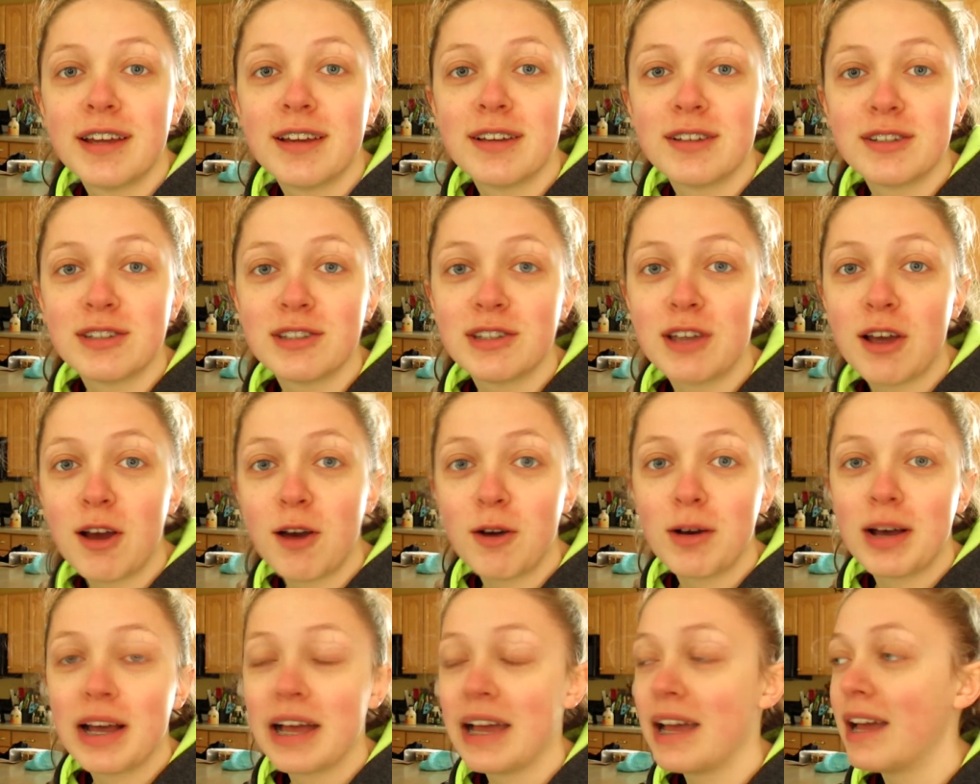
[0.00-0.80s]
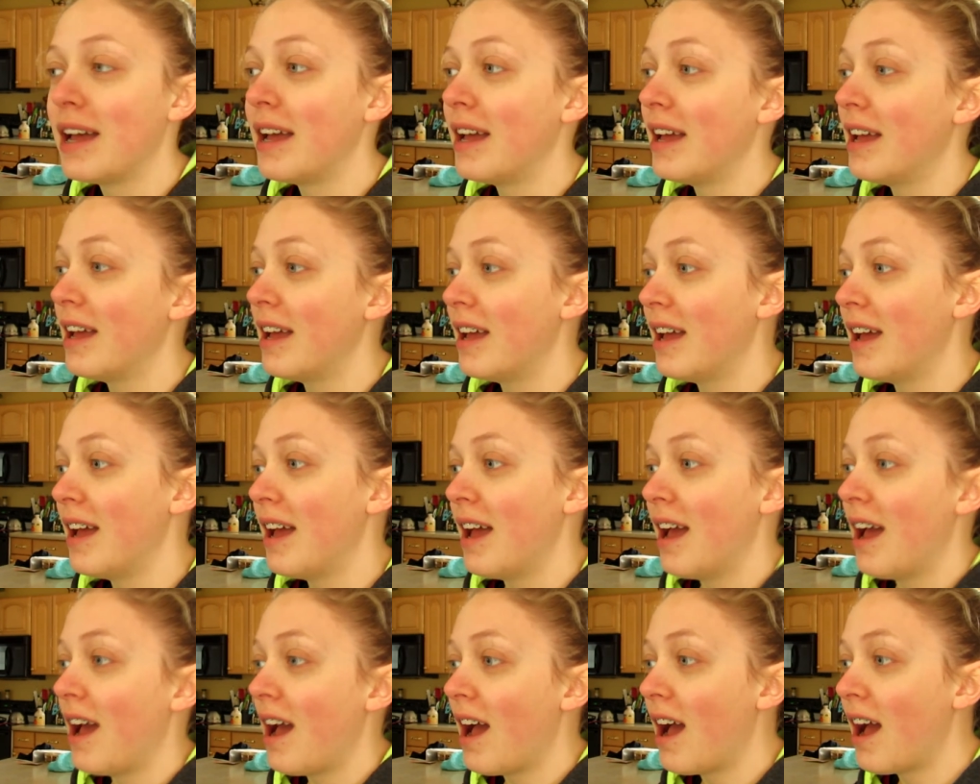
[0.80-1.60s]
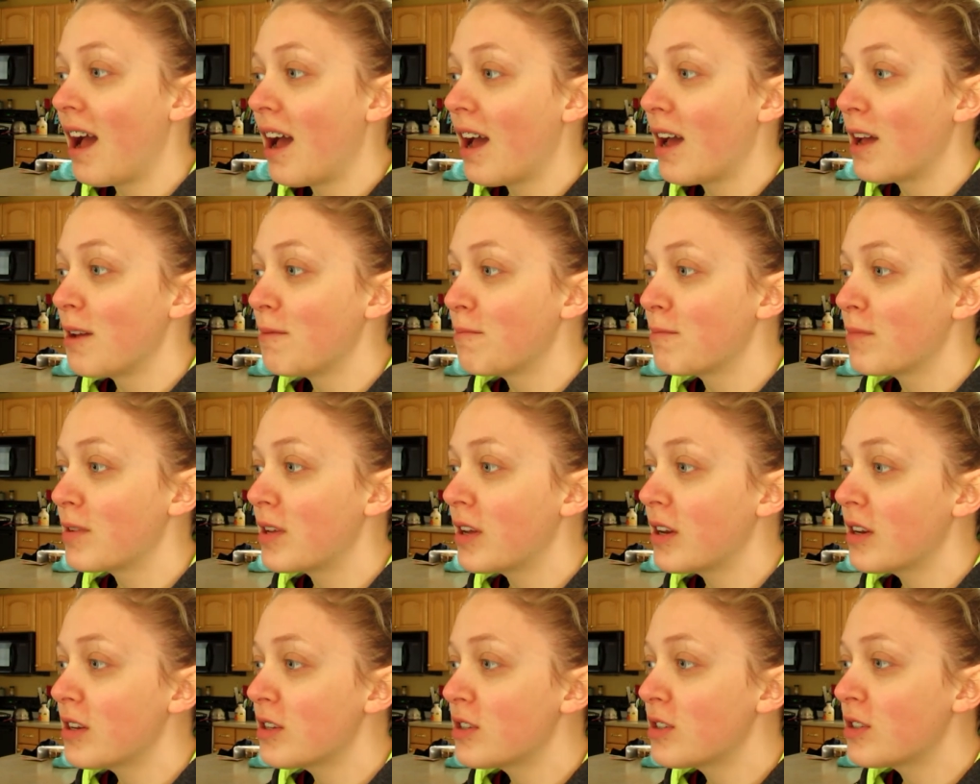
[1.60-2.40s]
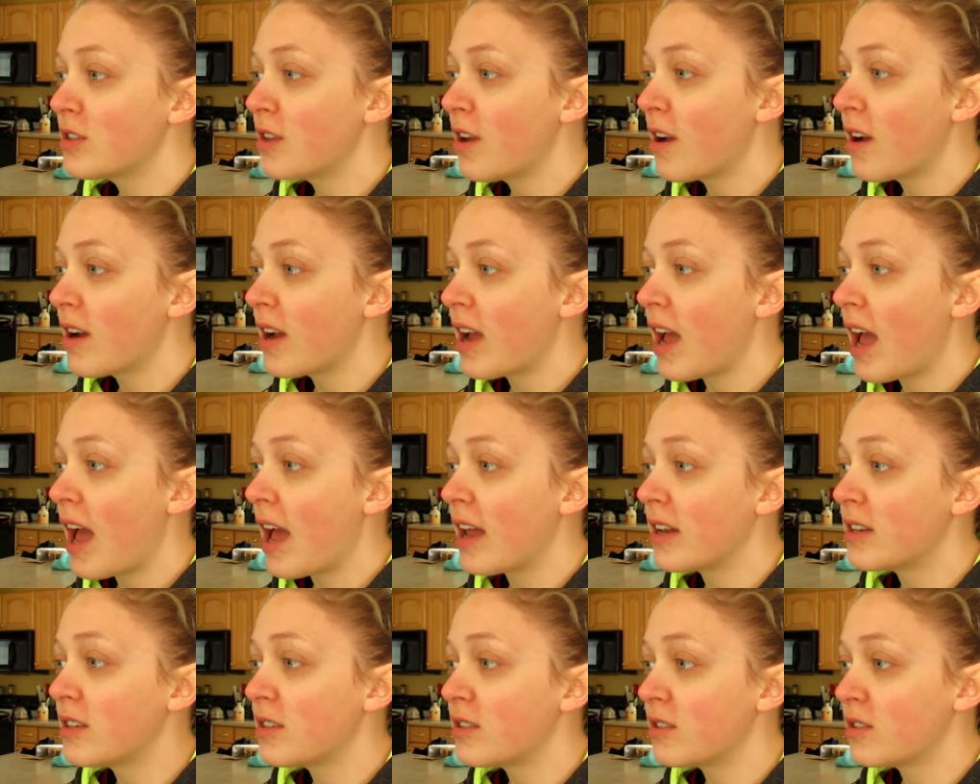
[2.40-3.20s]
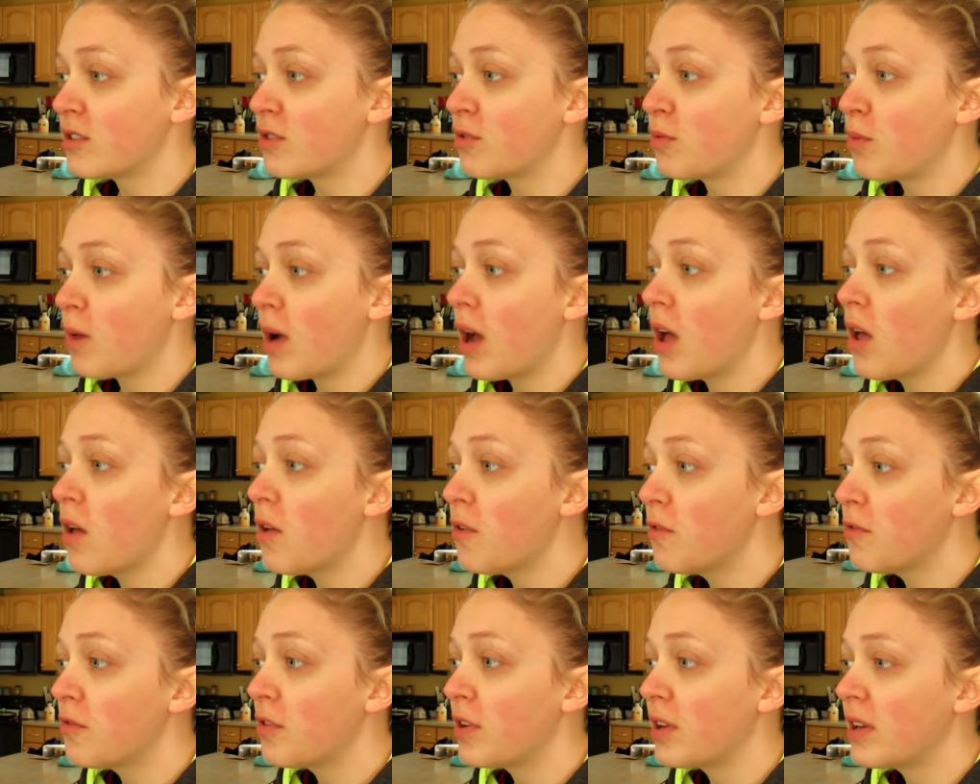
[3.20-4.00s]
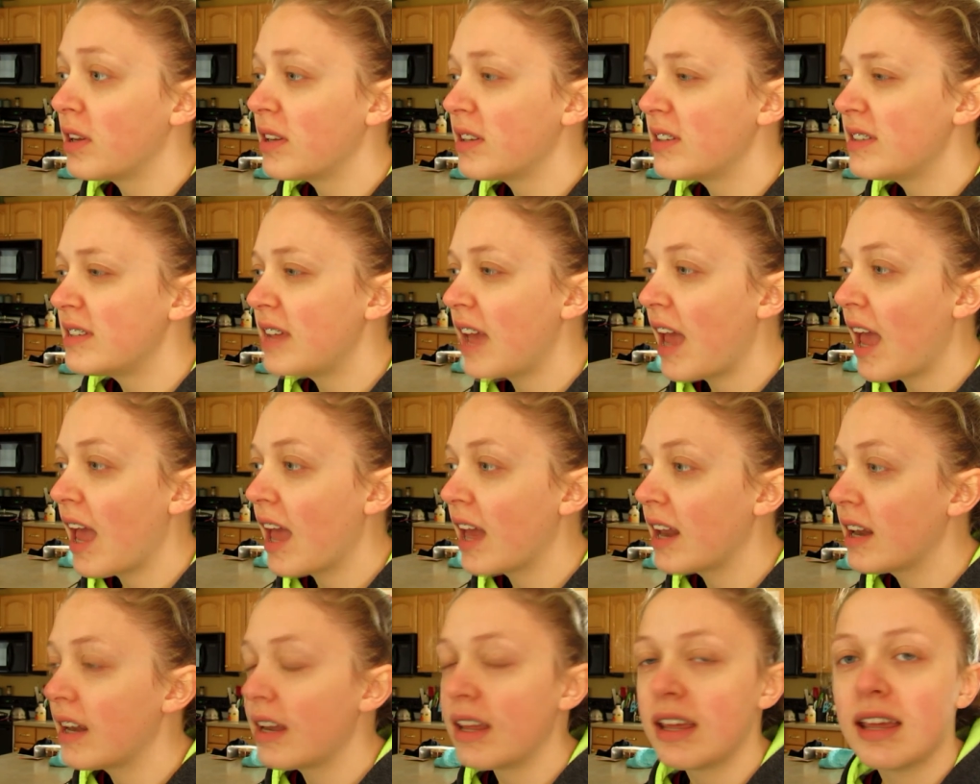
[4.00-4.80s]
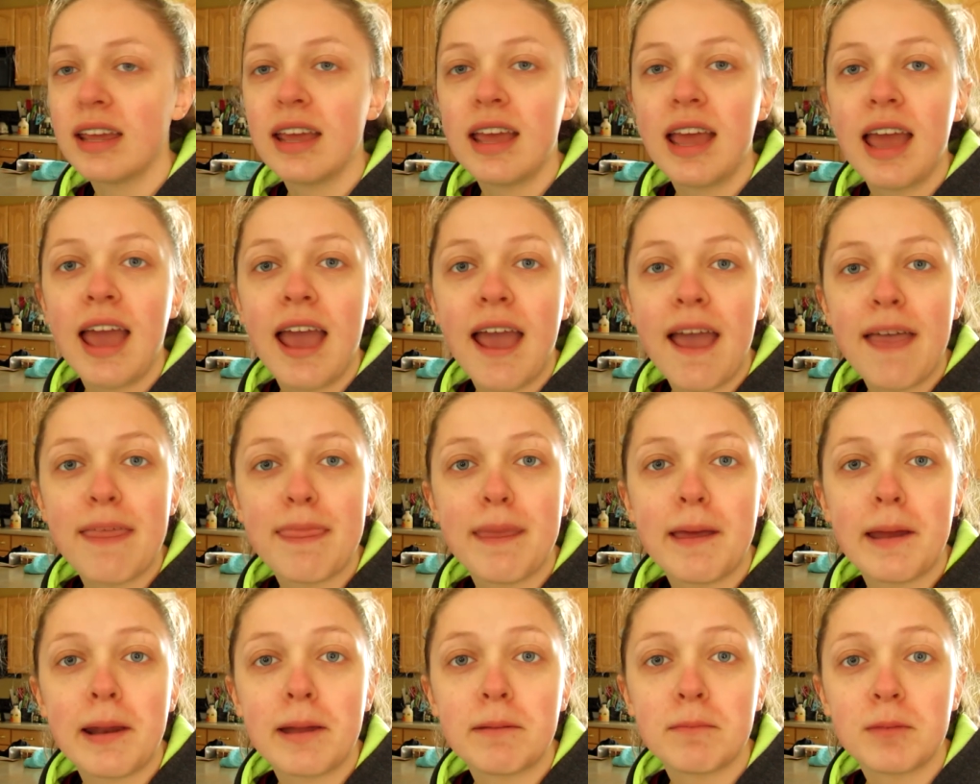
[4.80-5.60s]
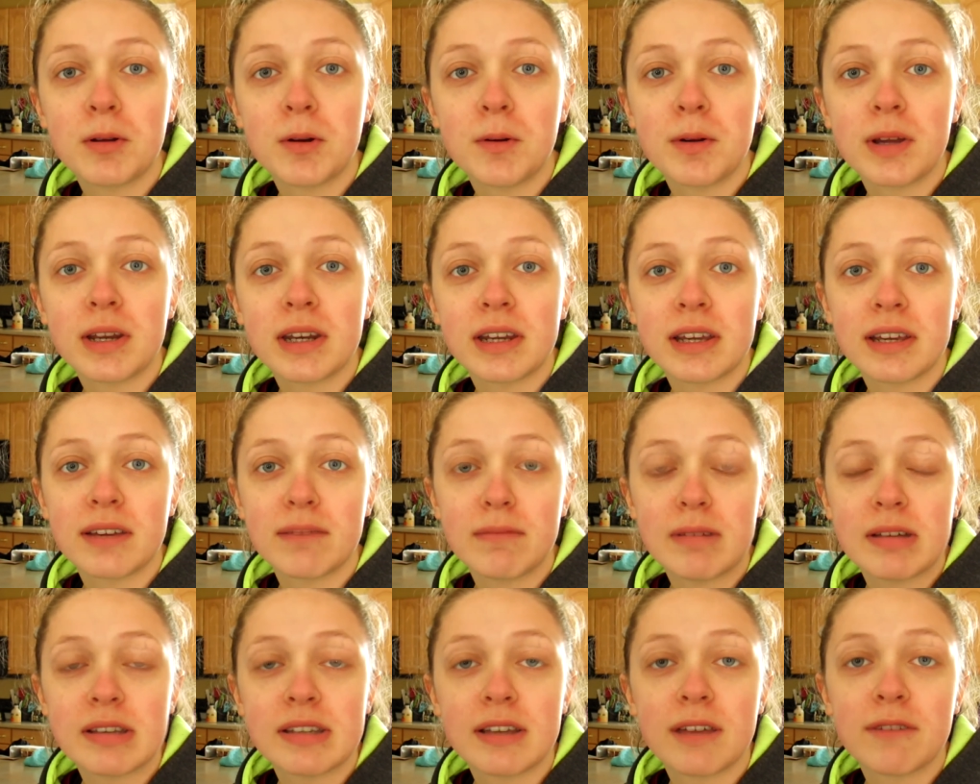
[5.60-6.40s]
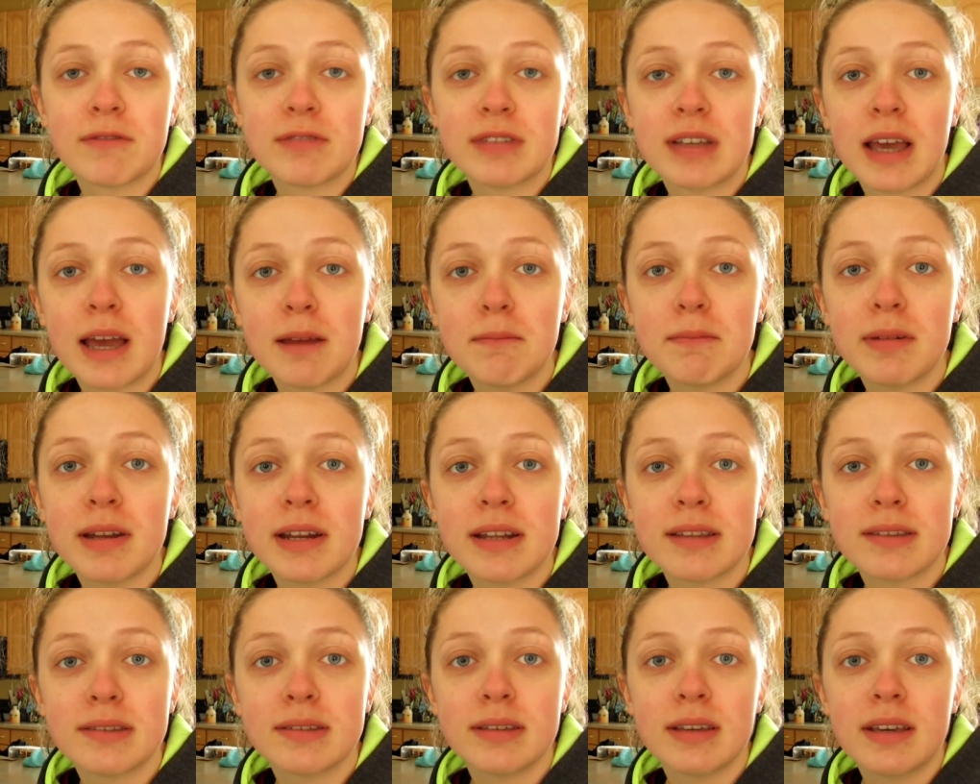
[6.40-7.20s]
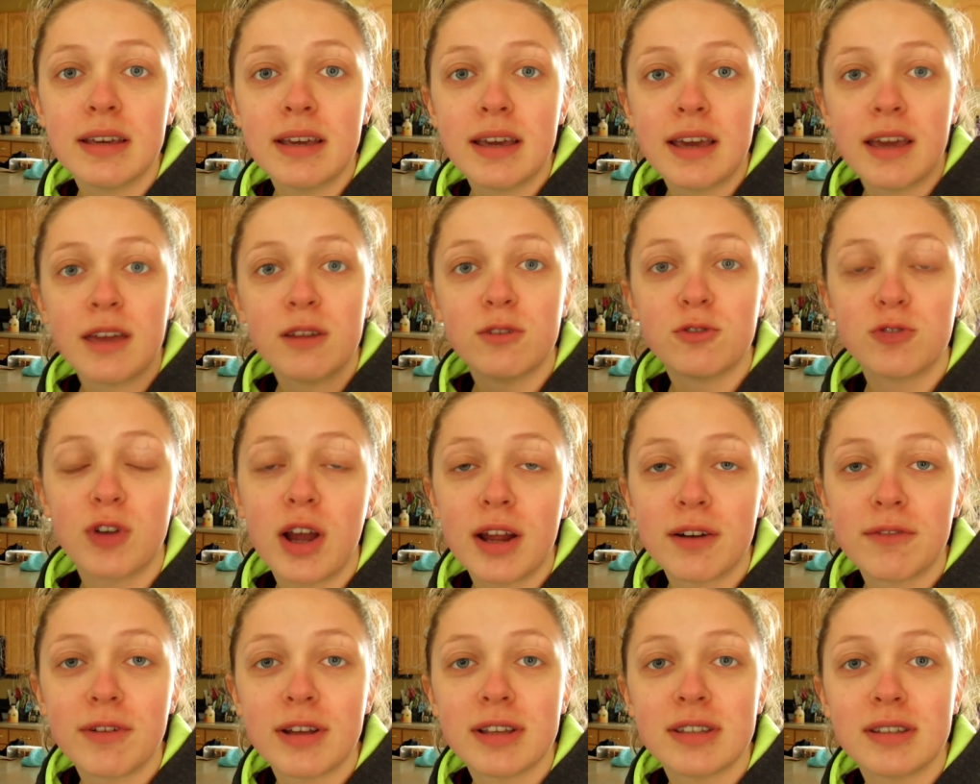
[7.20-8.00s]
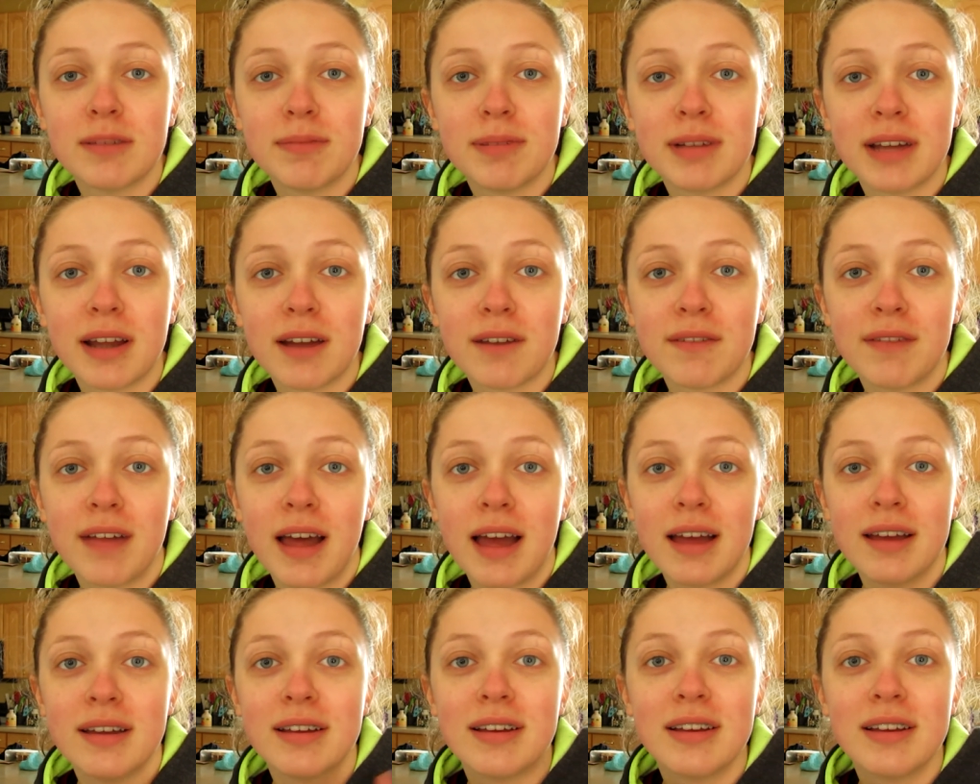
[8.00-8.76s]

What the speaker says: So I'm gonna start at 12:10, and then I'm going to give myself 10 minutes and try to write something out of that.